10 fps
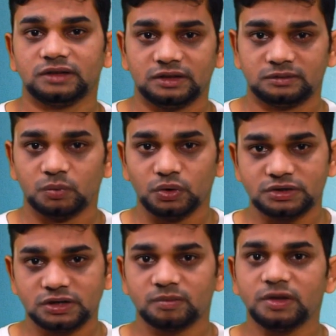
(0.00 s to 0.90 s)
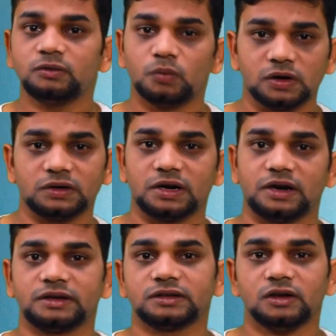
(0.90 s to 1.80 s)
That is, moisture means water
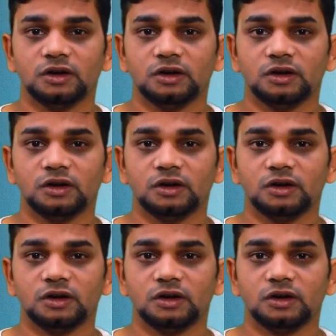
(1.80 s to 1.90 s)
content.